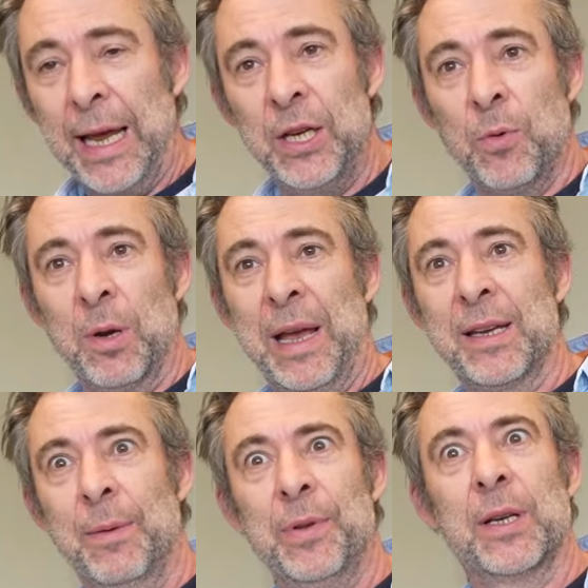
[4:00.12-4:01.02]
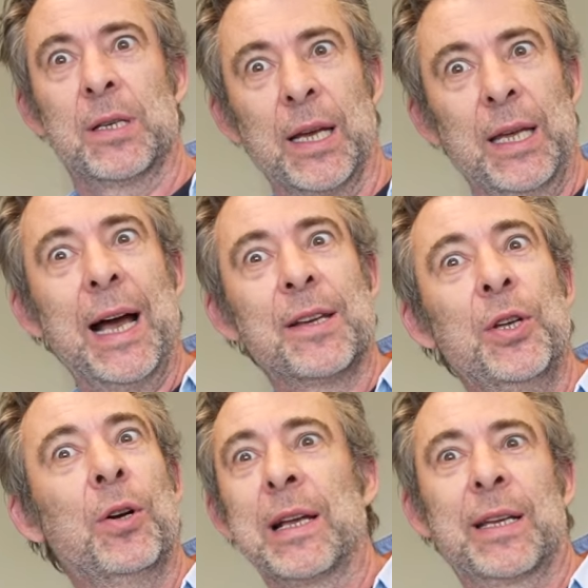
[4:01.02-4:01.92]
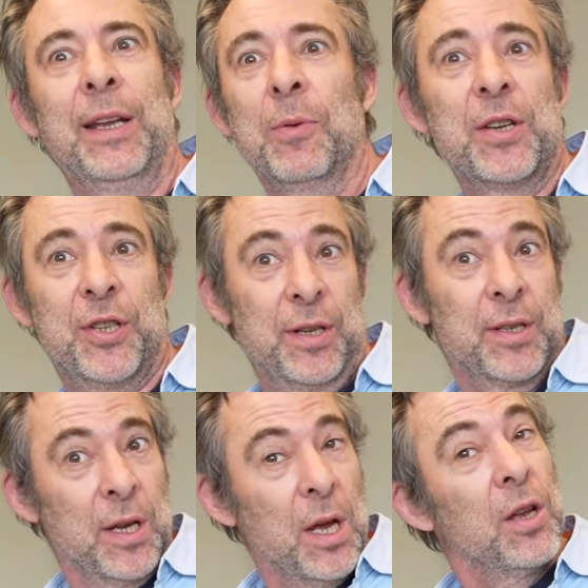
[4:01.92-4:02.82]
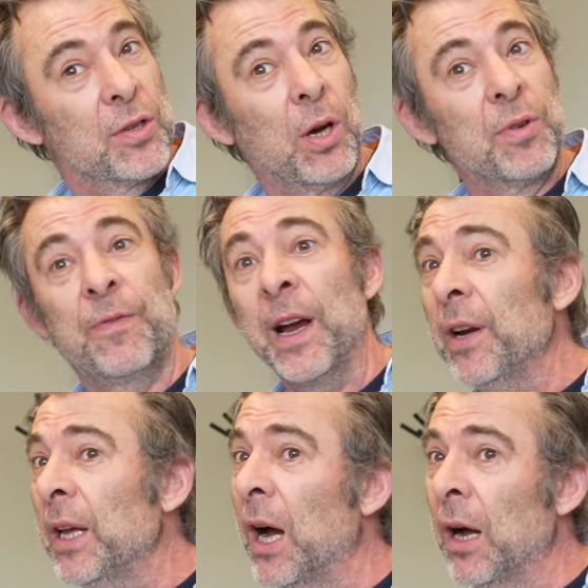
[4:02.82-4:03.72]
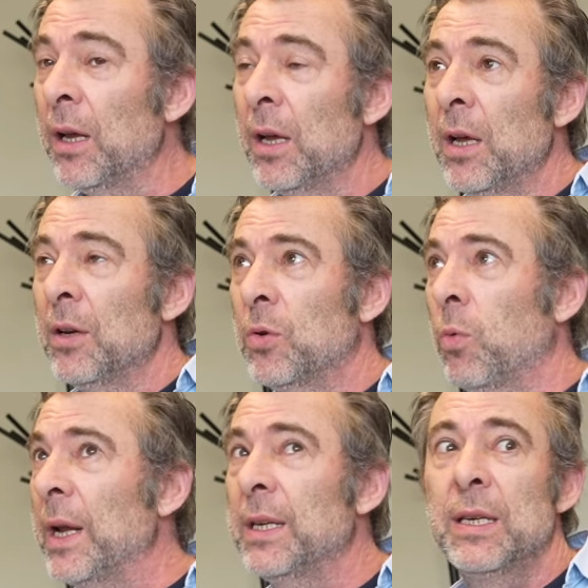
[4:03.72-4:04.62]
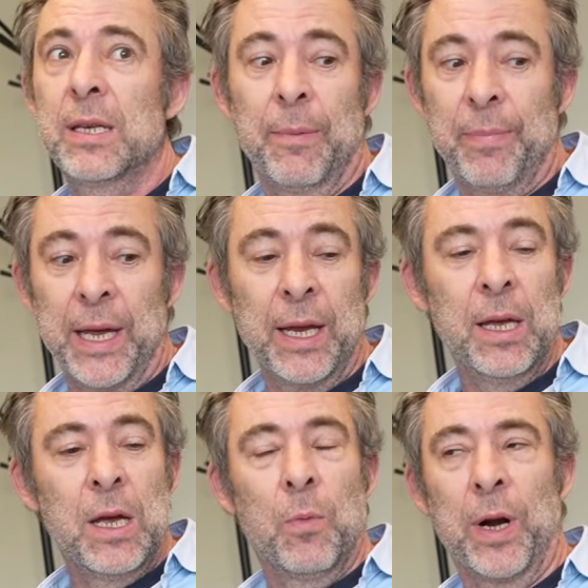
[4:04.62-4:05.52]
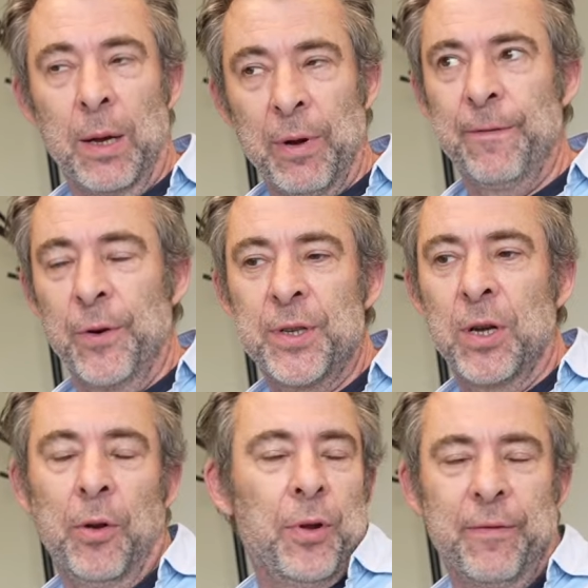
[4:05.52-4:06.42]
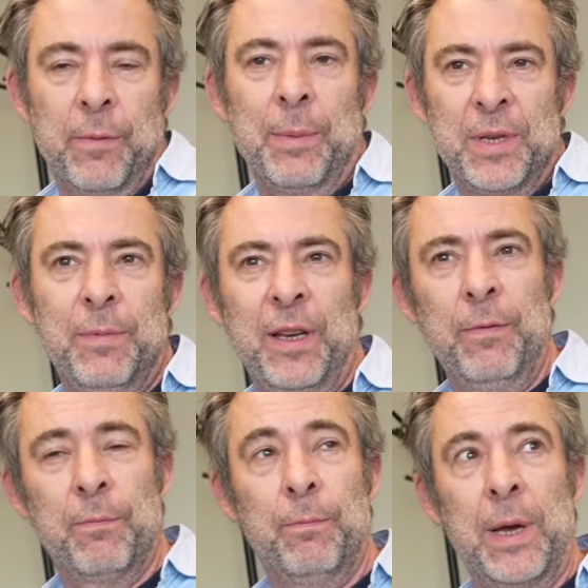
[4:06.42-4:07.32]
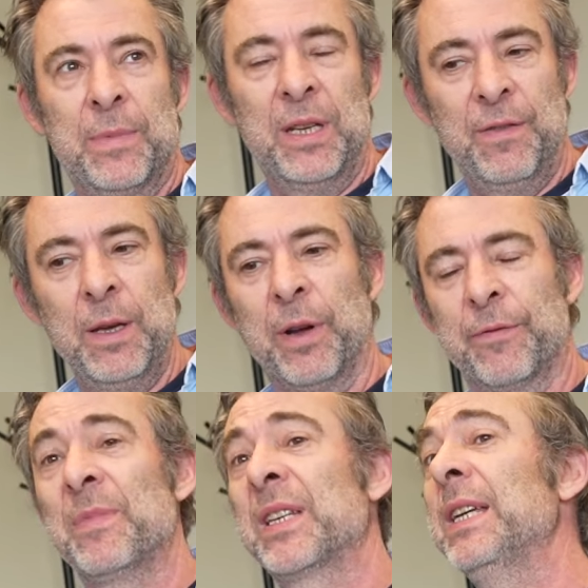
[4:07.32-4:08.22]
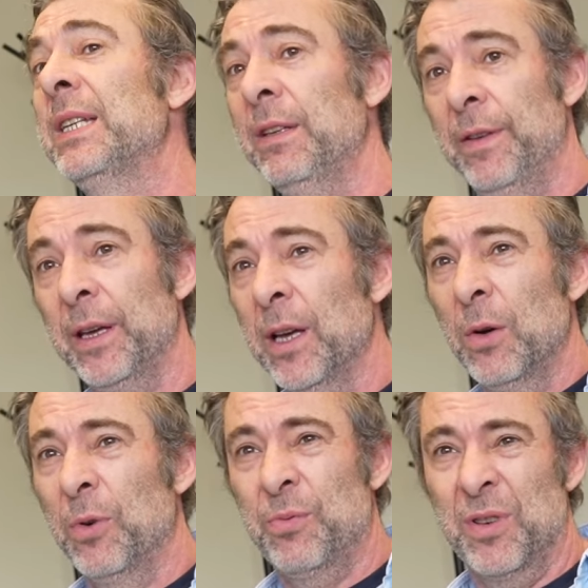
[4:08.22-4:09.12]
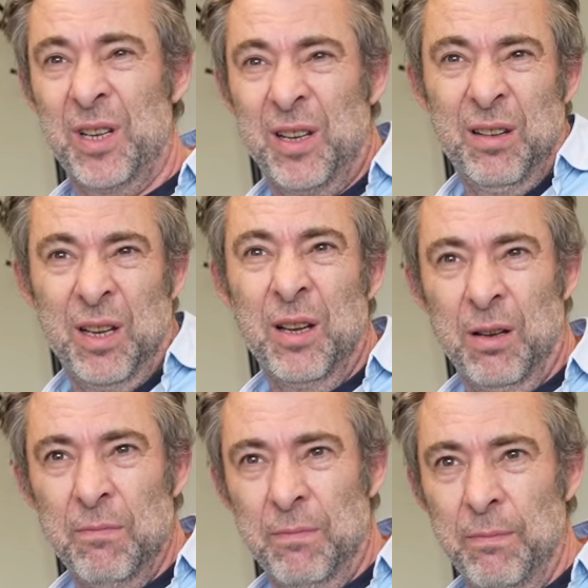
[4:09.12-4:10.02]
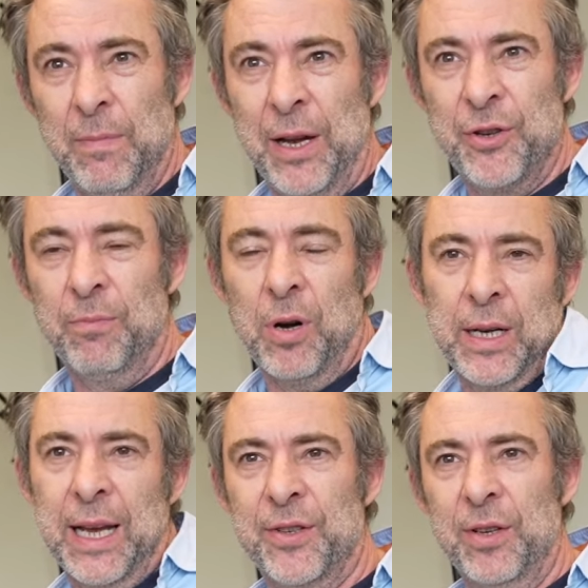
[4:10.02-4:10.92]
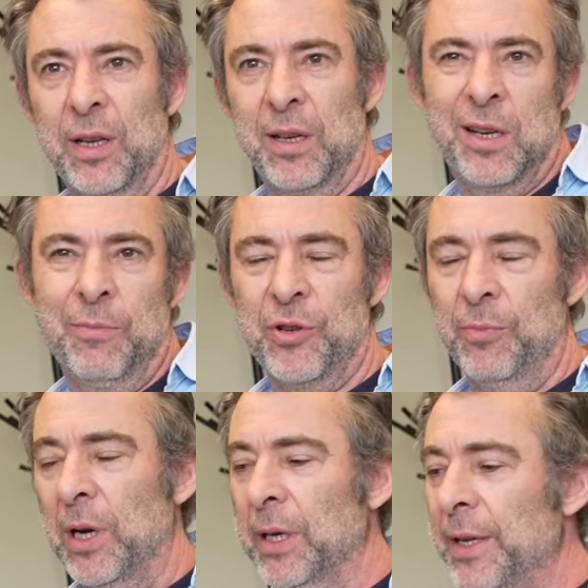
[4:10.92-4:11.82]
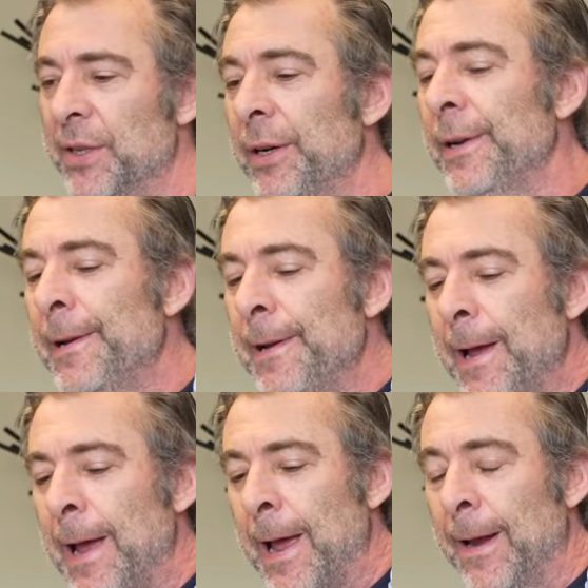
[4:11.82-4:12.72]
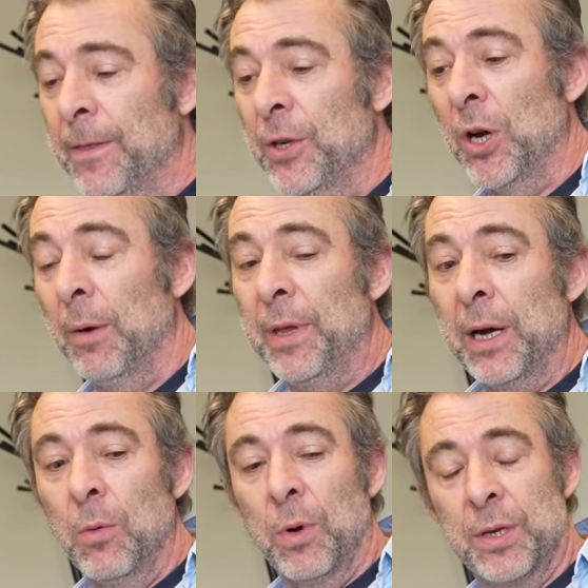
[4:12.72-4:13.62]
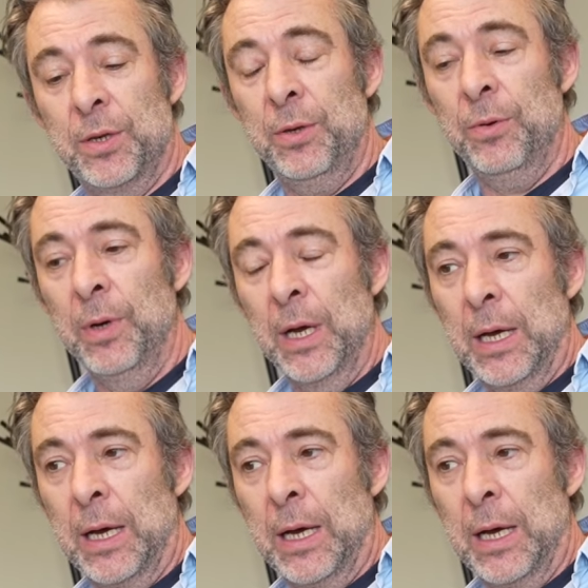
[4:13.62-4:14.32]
hey, do you want to make something? It's like, yes, you don't ask any questions. I was very young, 20 something, when I got my first call, not from MTV, but from CTV, which was a major broadcaster, like a commercial broadcaster, and the job there was to